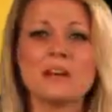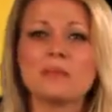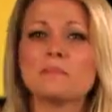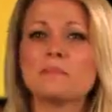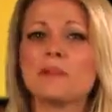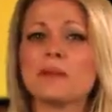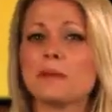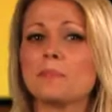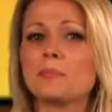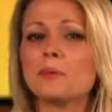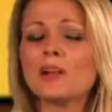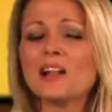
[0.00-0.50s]

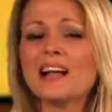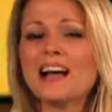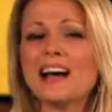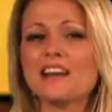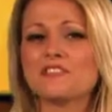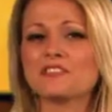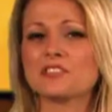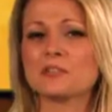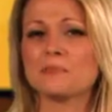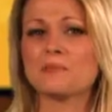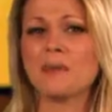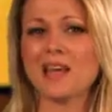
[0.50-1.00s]
people have
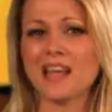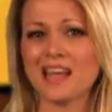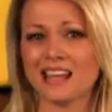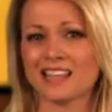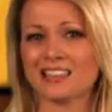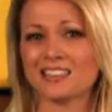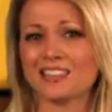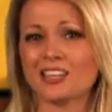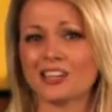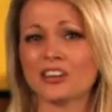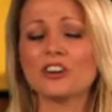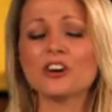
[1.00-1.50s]
to
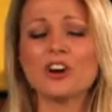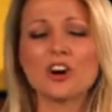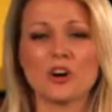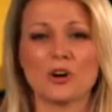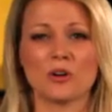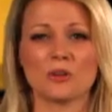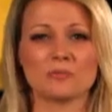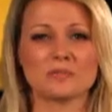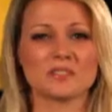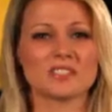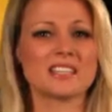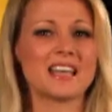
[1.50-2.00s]
paint their
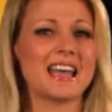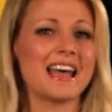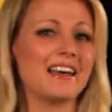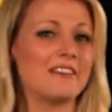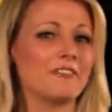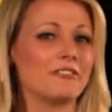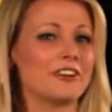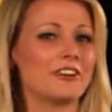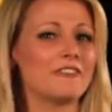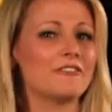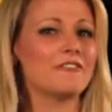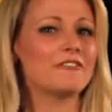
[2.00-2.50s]
homes
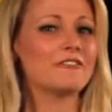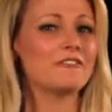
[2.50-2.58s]
every